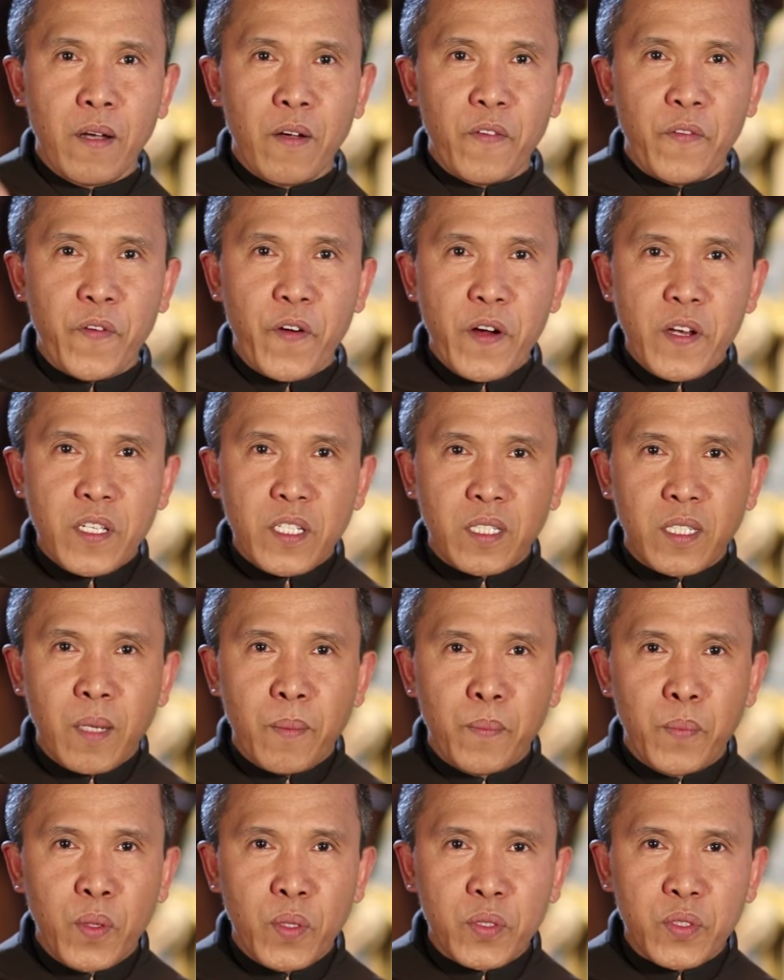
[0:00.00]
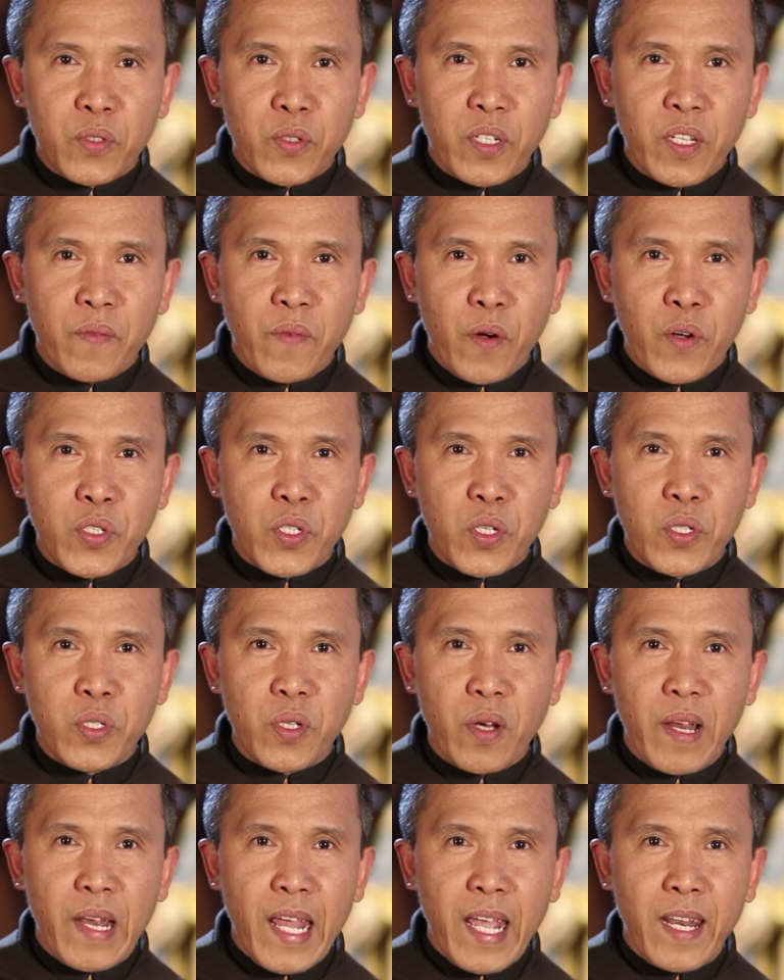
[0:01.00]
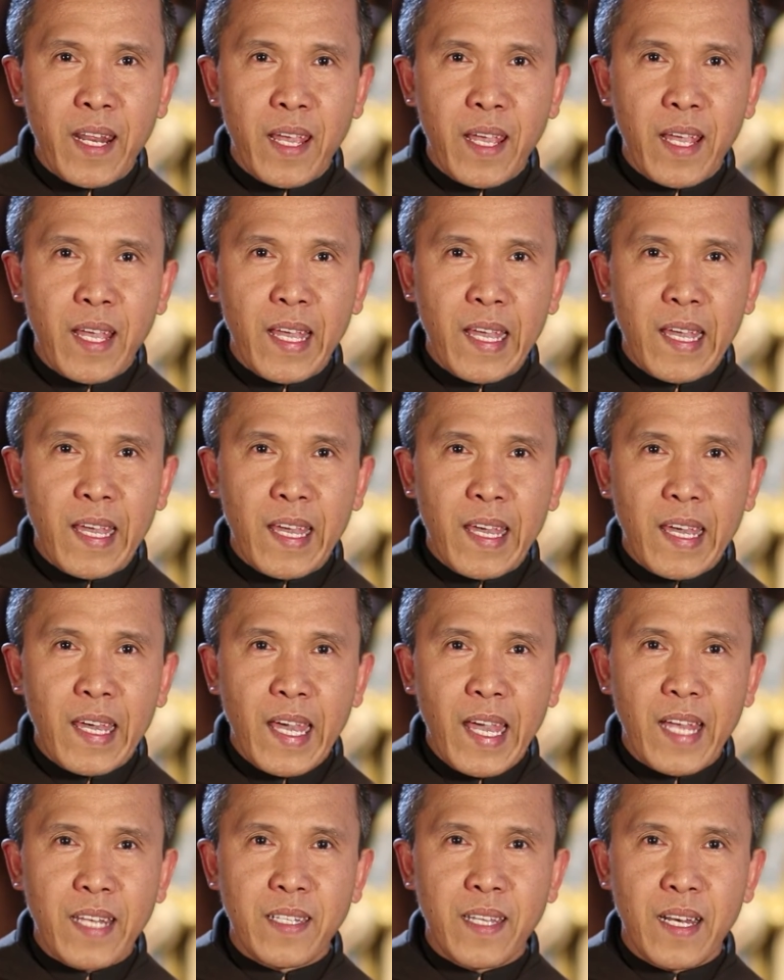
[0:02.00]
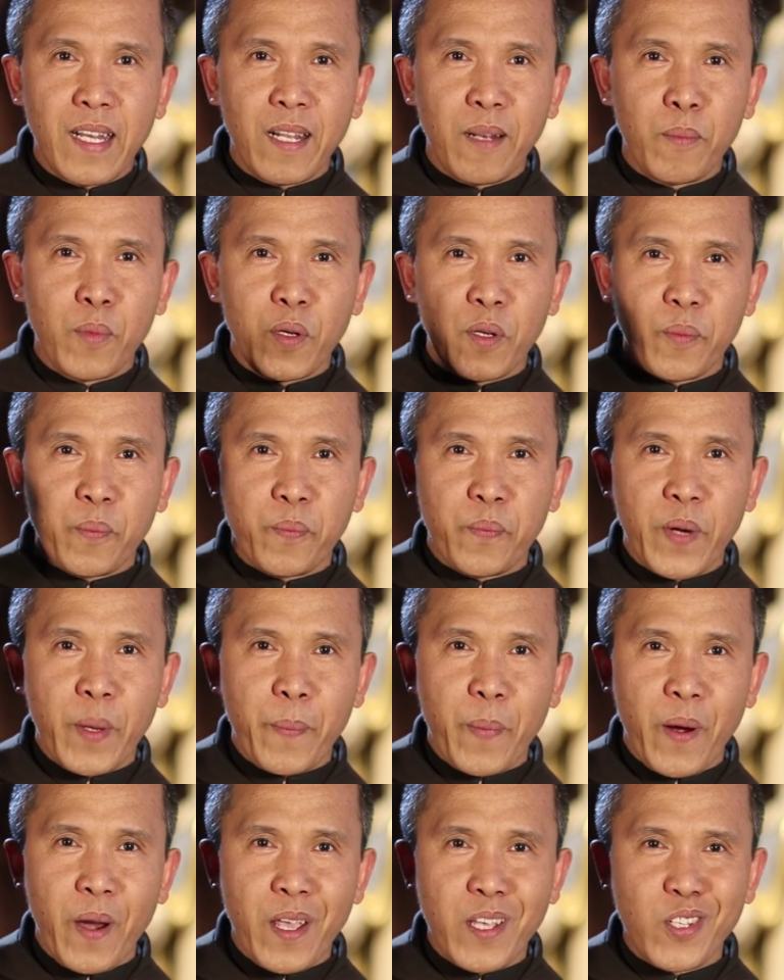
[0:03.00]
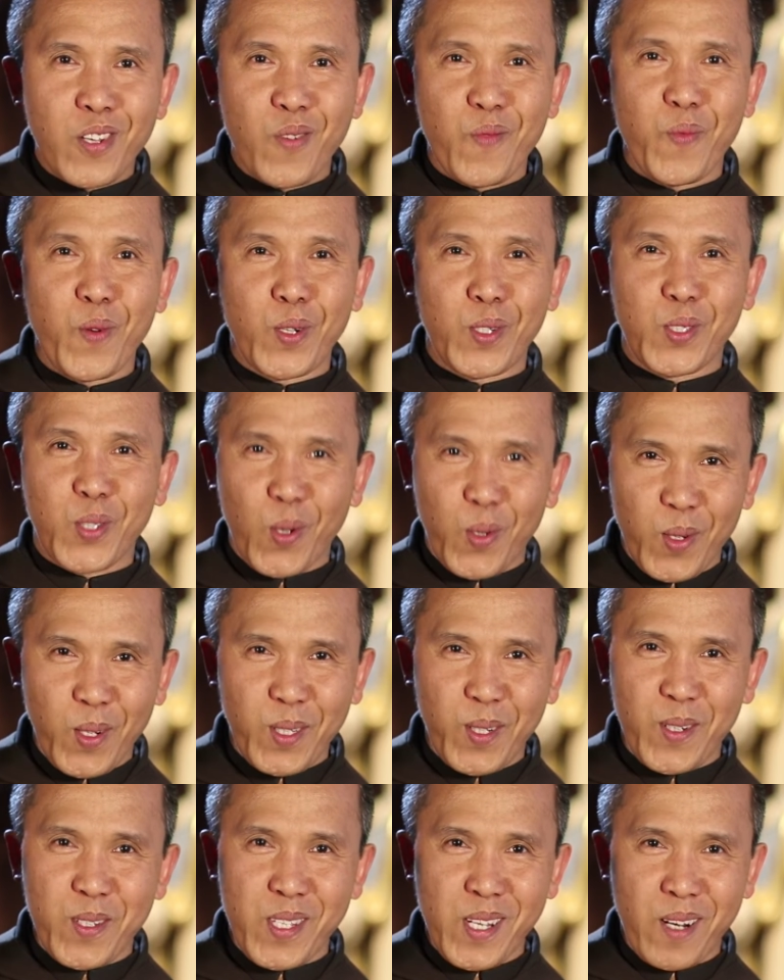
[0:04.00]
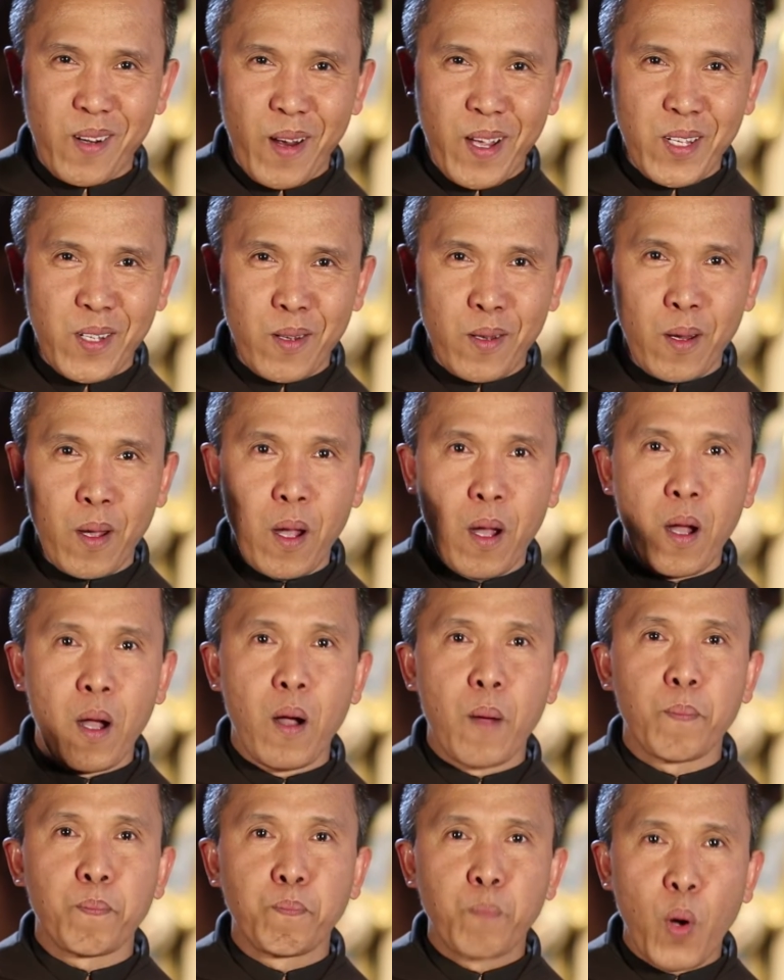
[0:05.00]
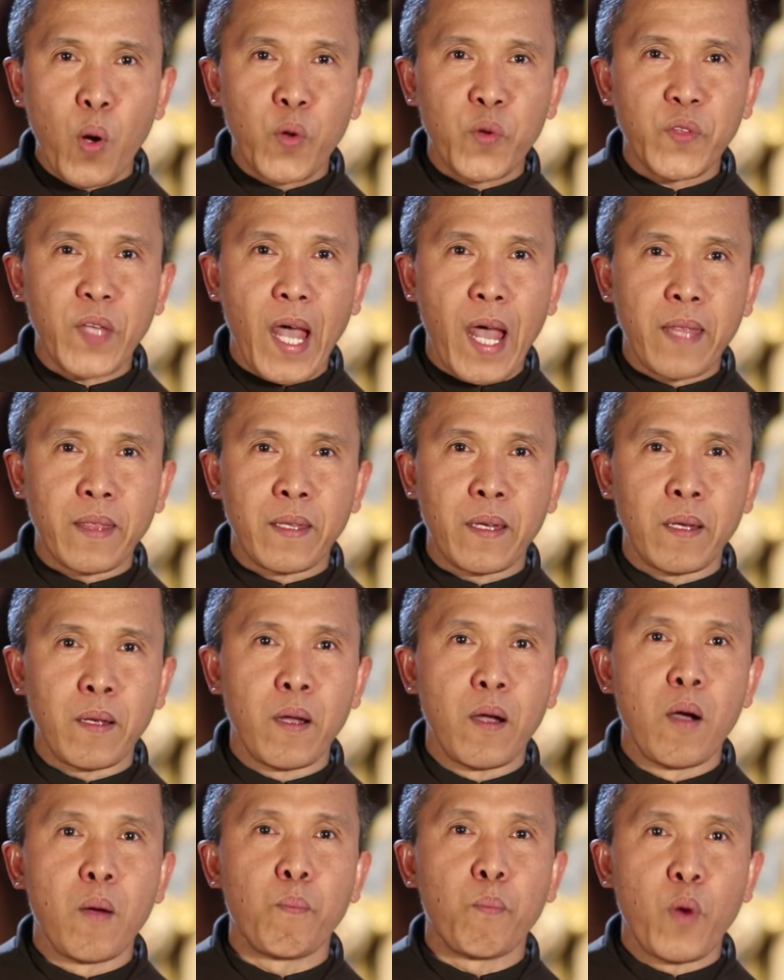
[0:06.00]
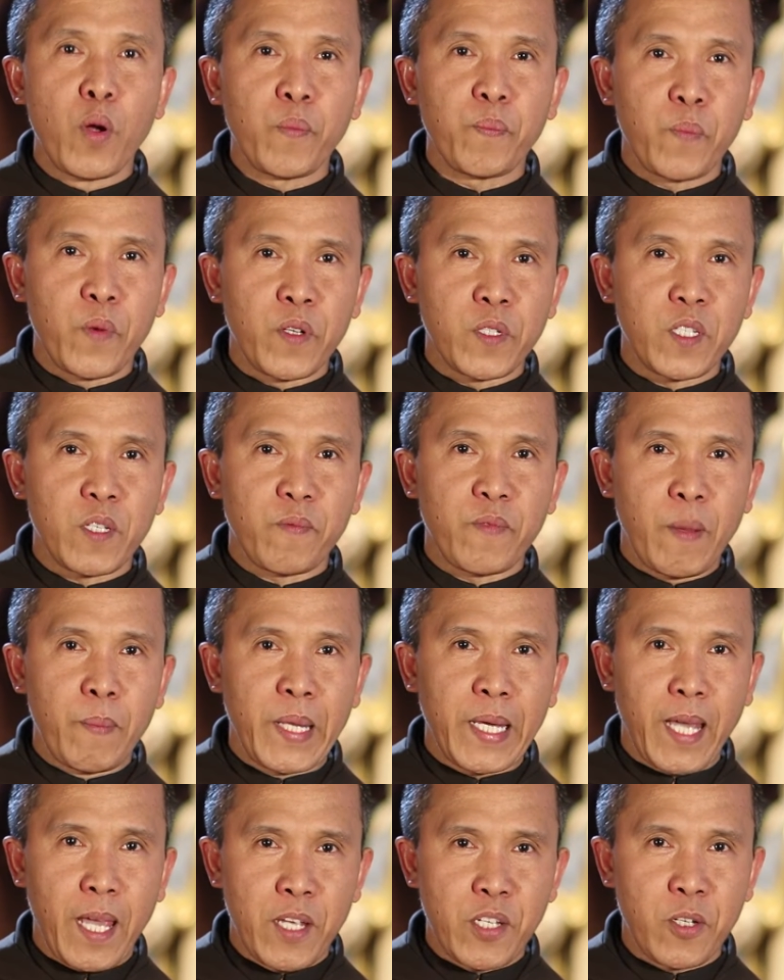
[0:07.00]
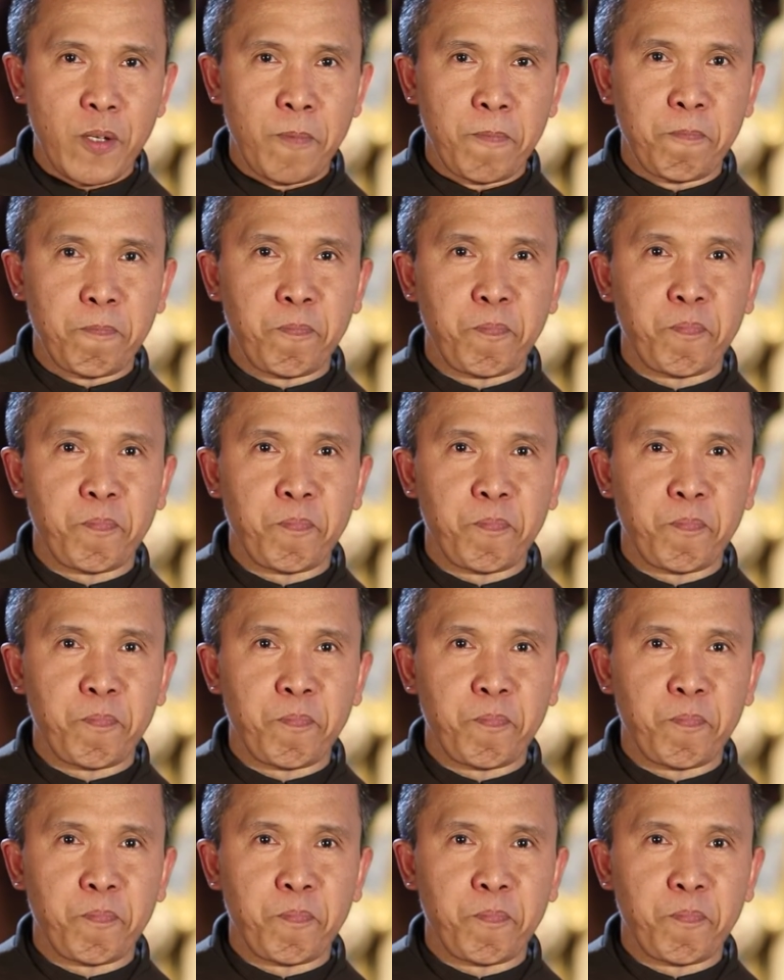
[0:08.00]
First, the book True Devotion to Our Lady, and the little book Preparation for Total Consecration, both under Montfort's publication.